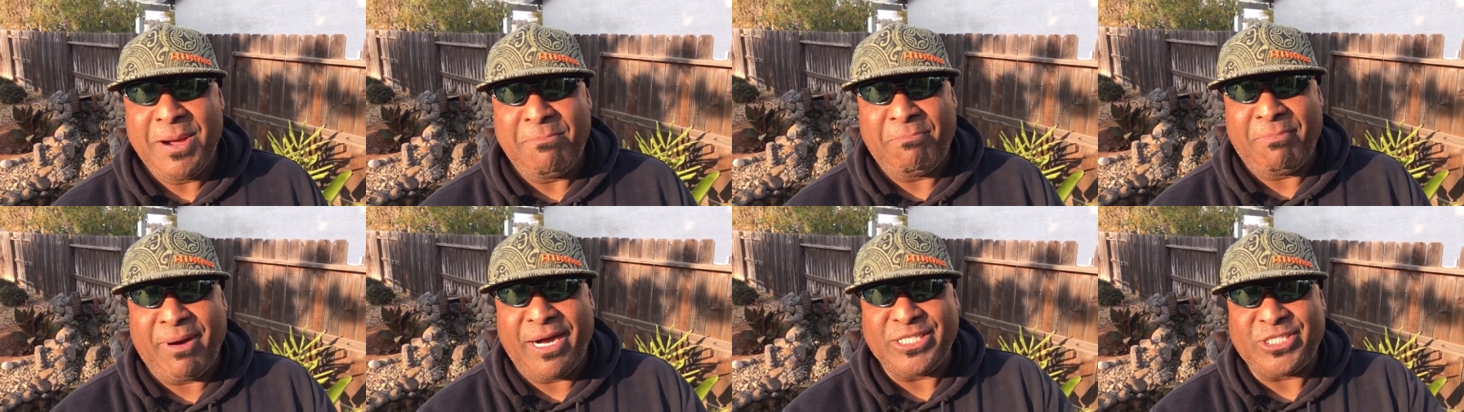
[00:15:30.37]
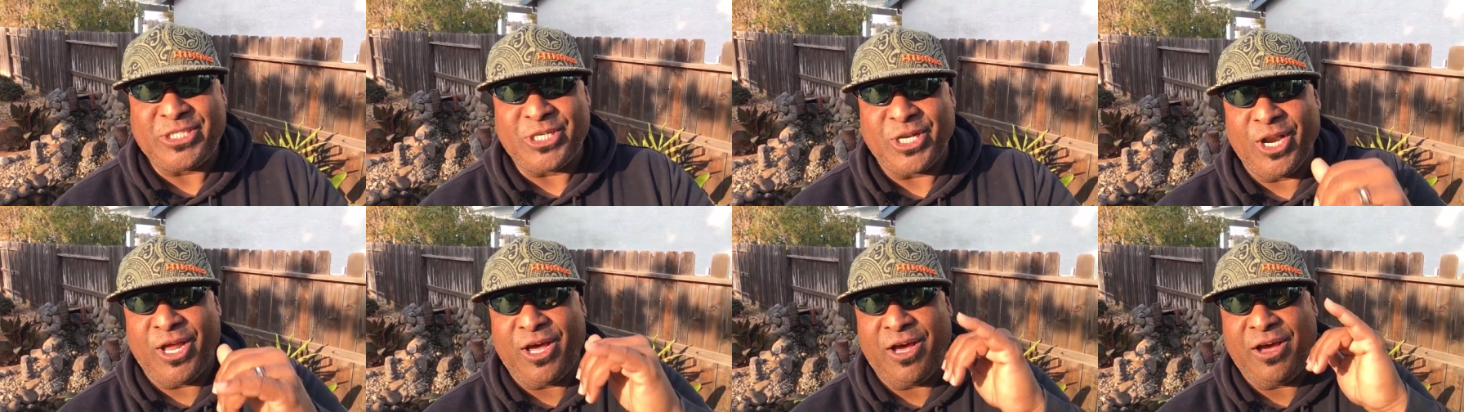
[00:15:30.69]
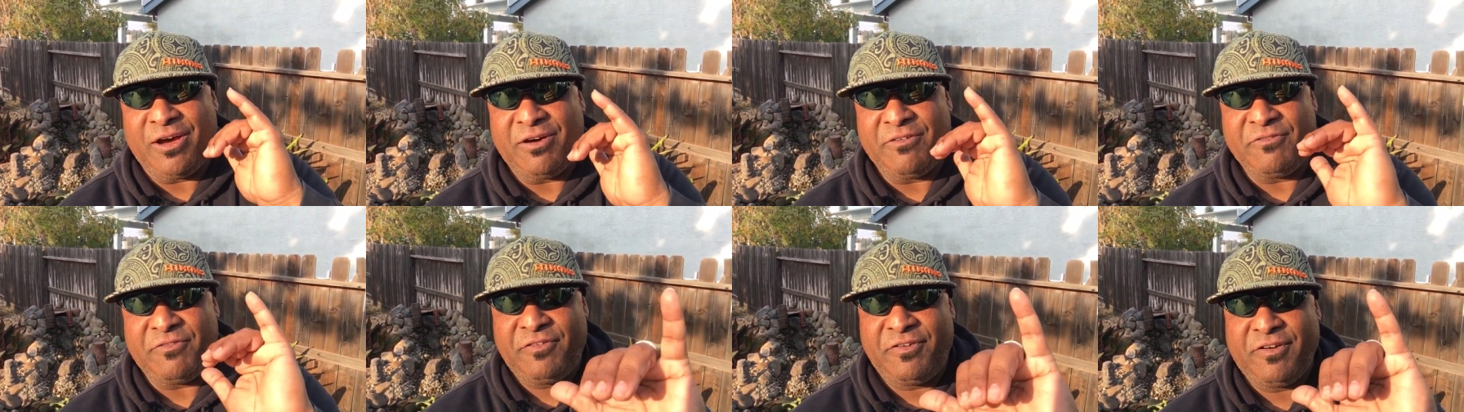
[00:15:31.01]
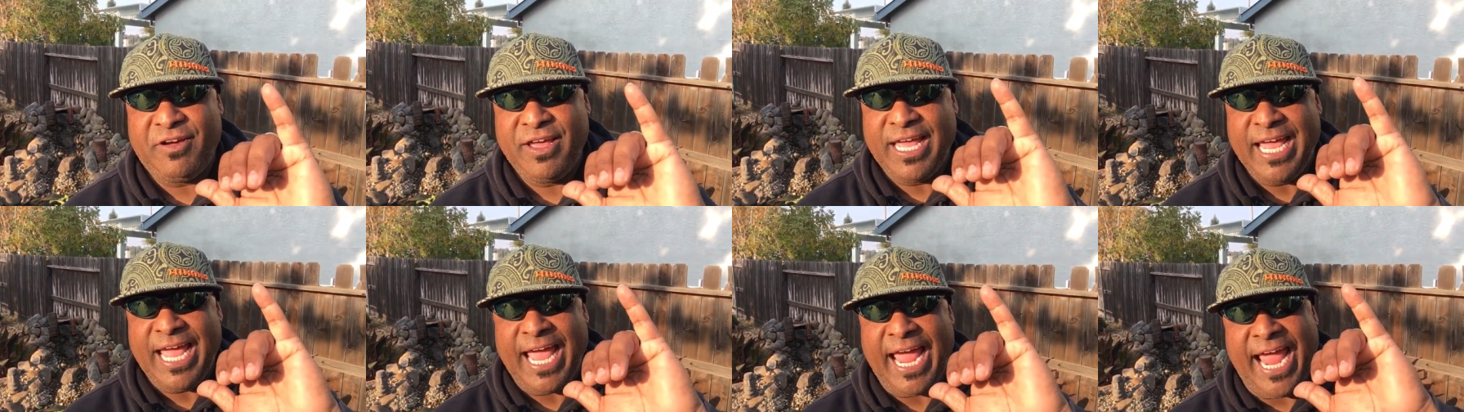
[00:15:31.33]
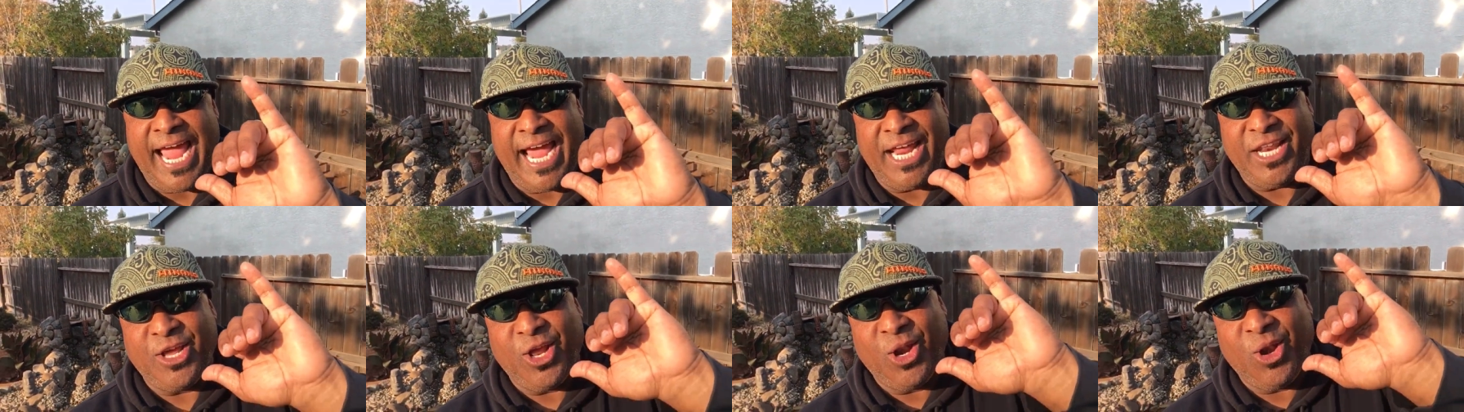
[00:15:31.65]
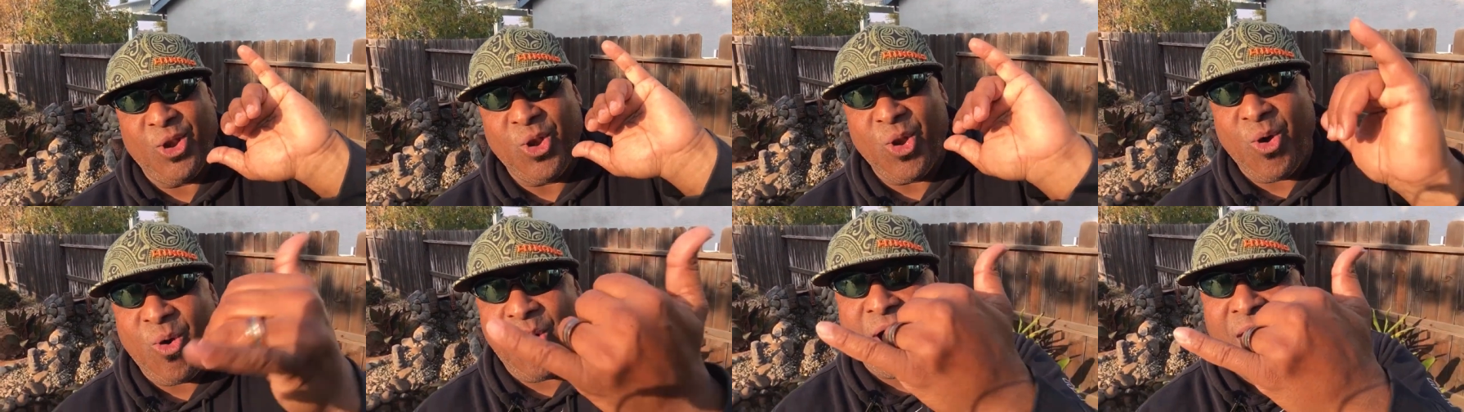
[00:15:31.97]
much love, and
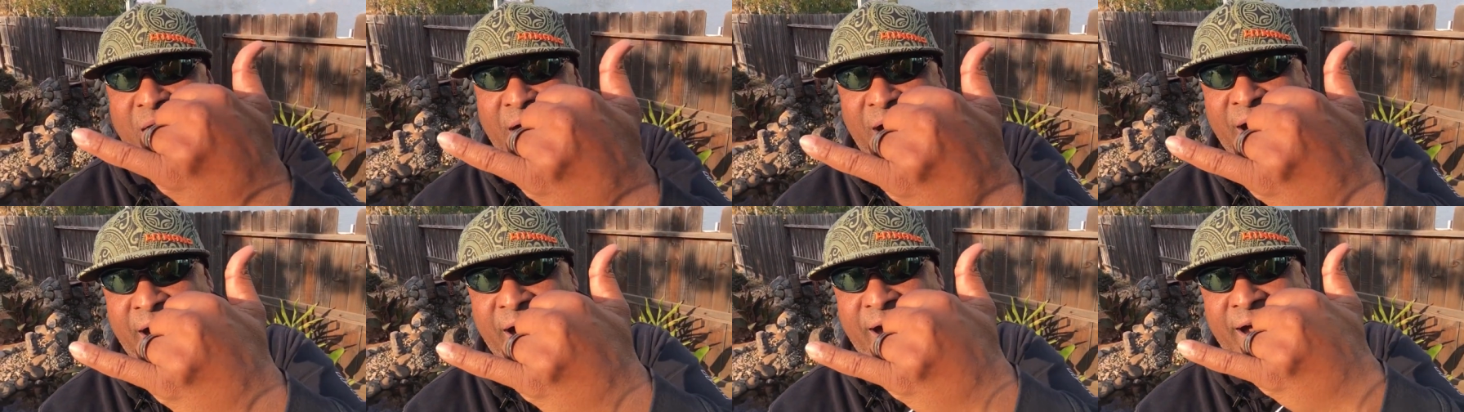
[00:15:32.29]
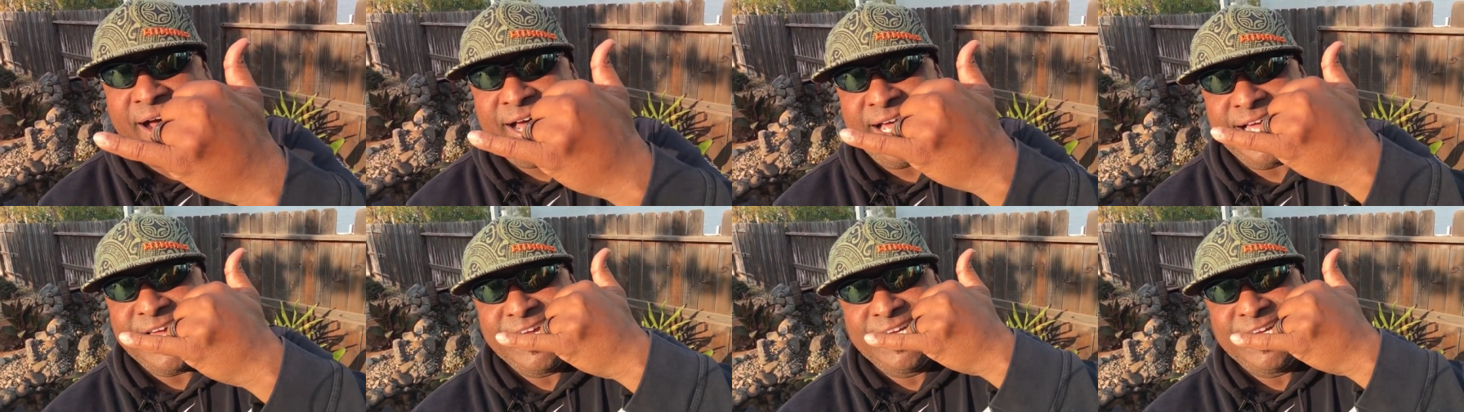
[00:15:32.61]
aloha.